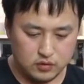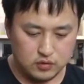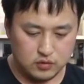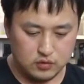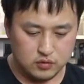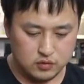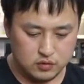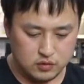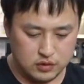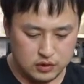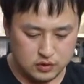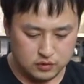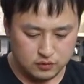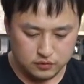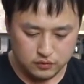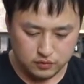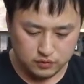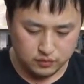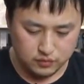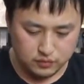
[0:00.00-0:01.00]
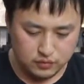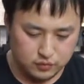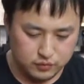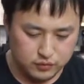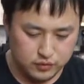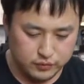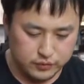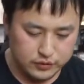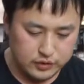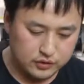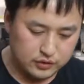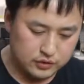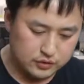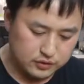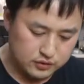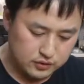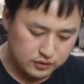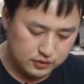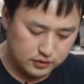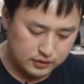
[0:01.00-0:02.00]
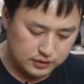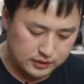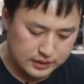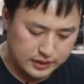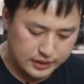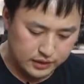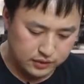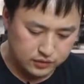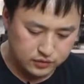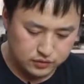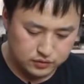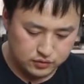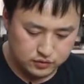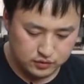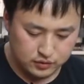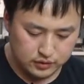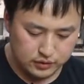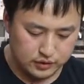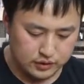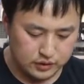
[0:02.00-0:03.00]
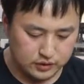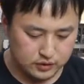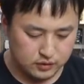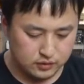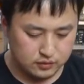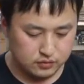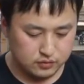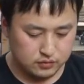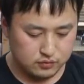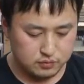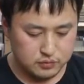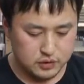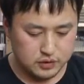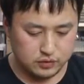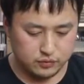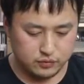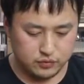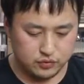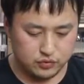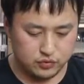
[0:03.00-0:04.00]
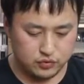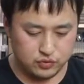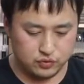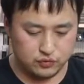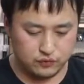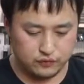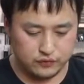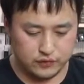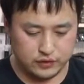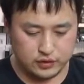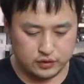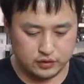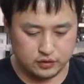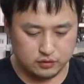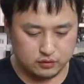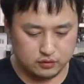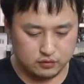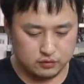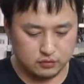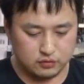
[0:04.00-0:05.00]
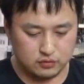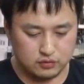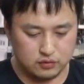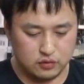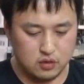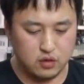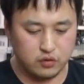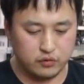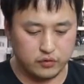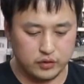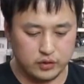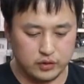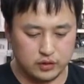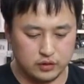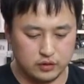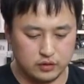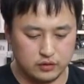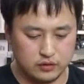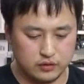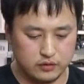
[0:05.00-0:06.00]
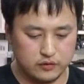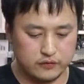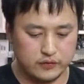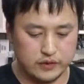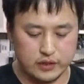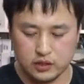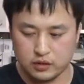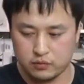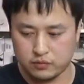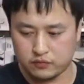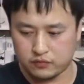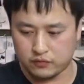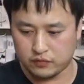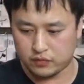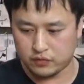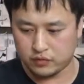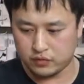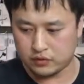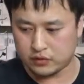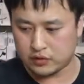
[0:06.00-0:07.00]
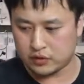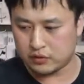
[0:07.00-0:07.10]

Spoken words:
Now, you probably noticed on this cage there are multiple shoe fitting already available for you, so you